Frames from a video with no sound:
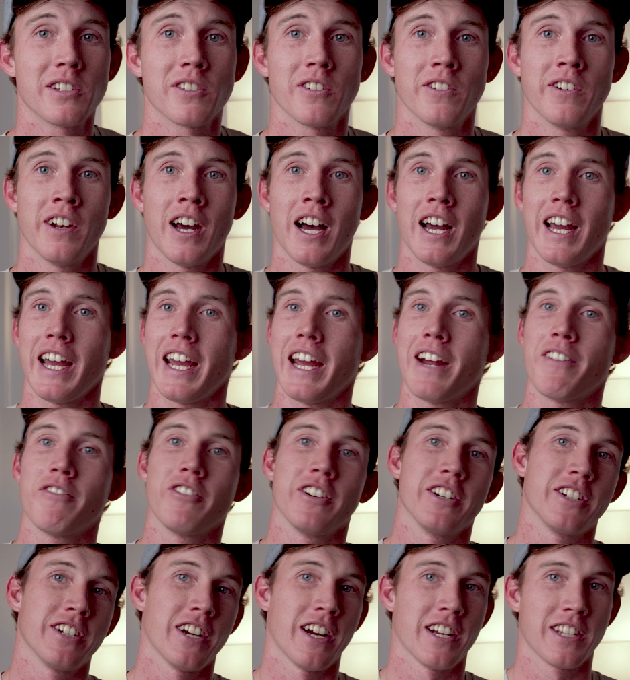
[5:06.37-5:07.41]
So not
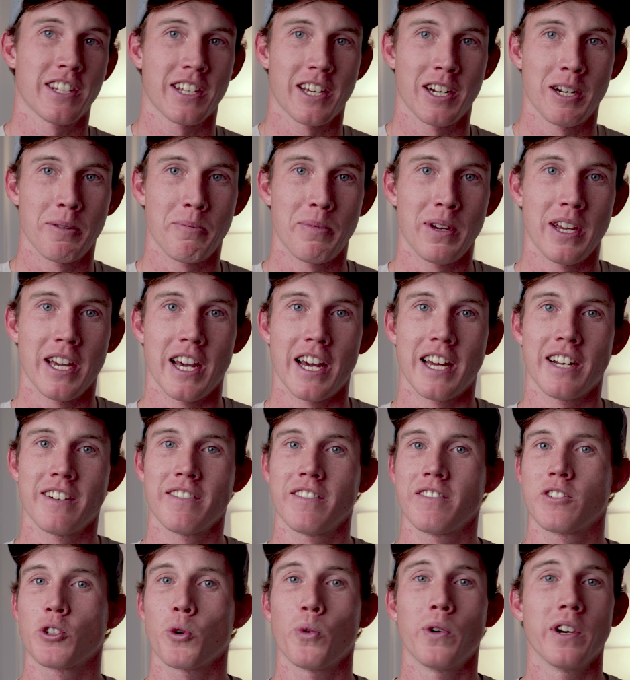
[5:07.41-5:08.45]
every shot's gonna be at
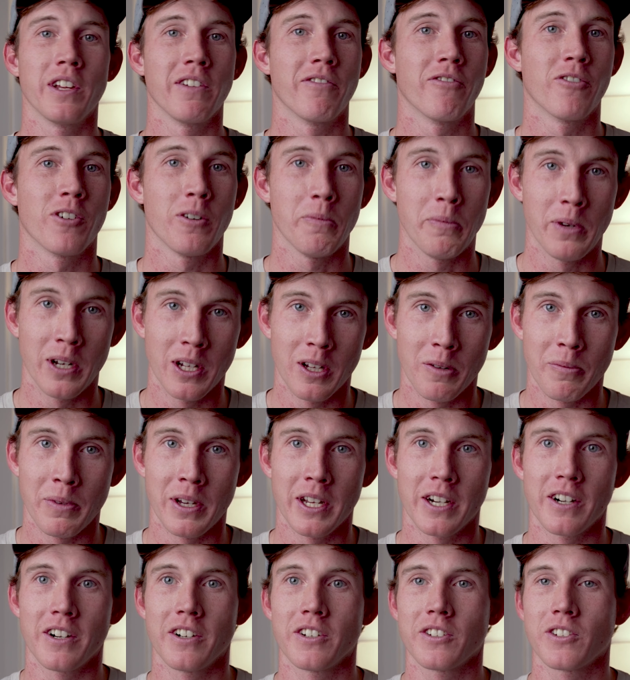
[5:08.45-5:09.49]
24
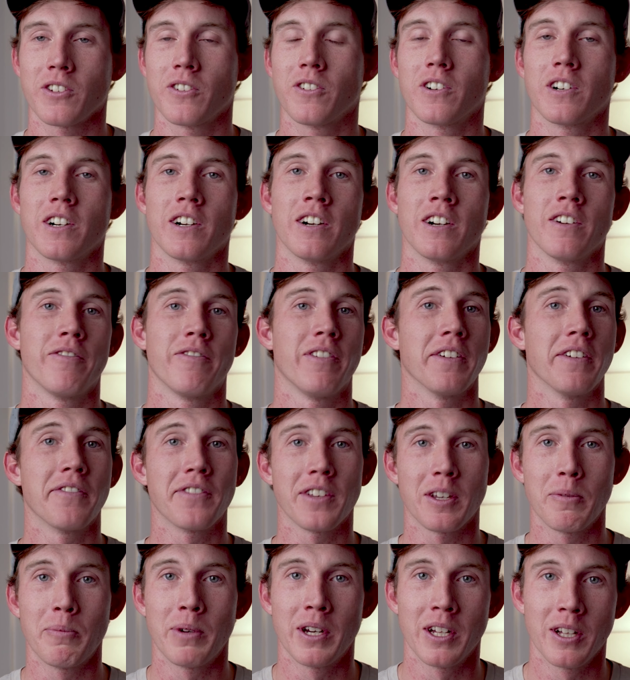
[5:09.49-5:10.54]
millimeters or
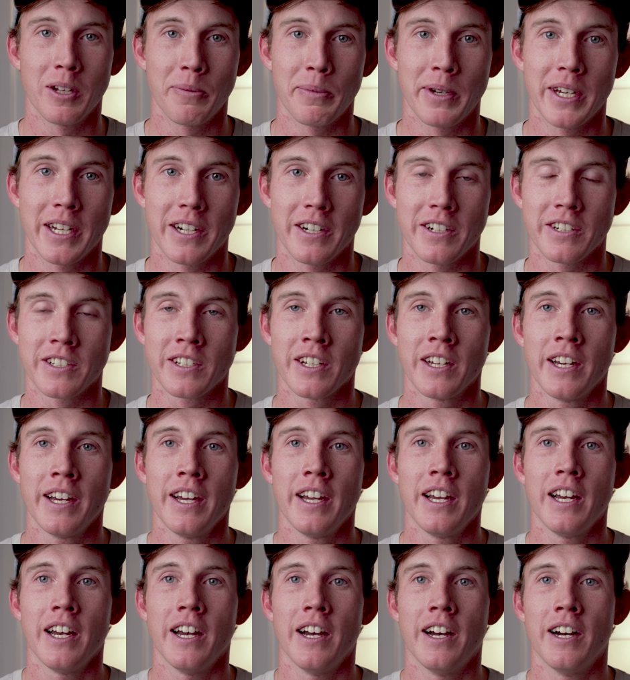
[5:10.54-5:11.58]
50 millimeters,
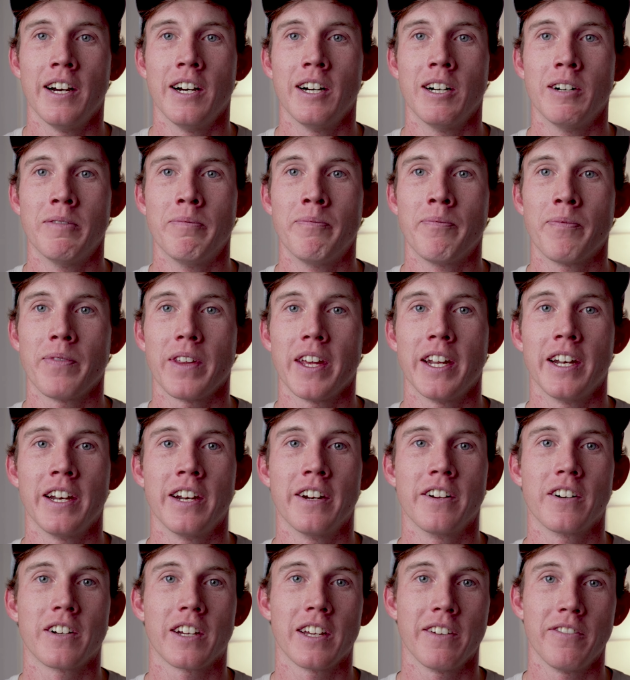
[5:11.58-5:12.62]
and
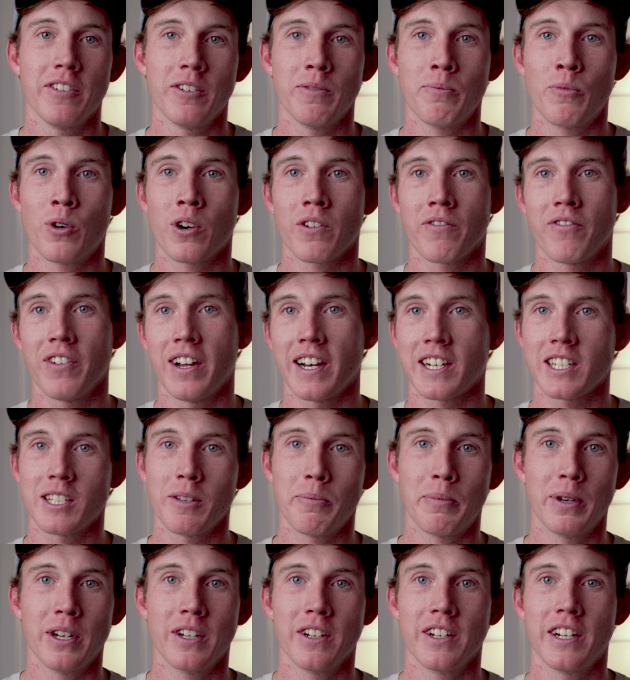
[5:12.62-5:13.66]
it'll give you more
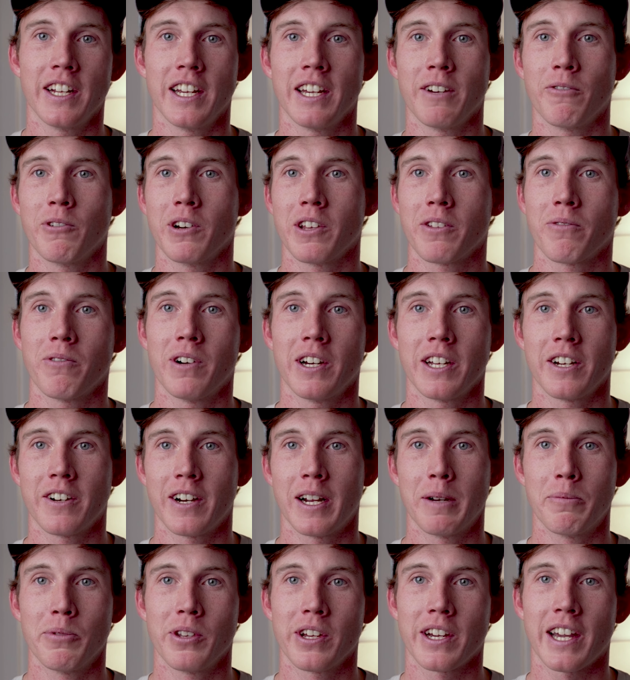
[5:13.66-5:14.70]
flexibility with what you're
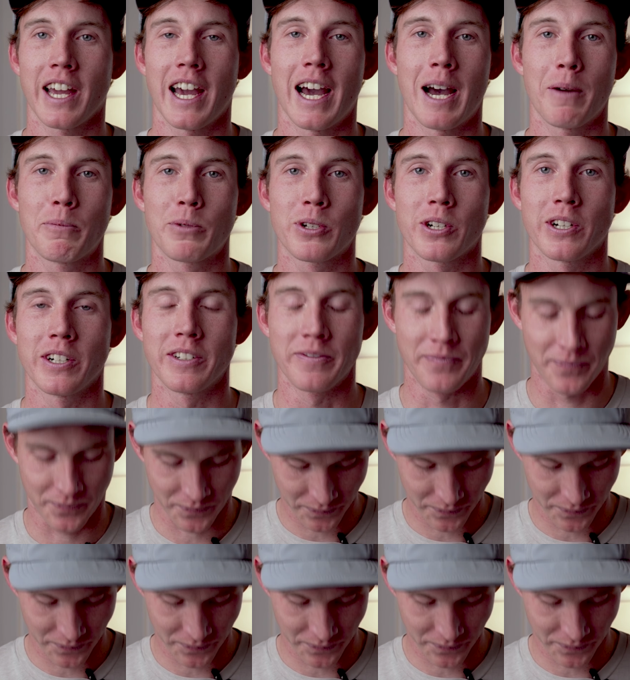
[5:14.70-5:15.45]
able to capture.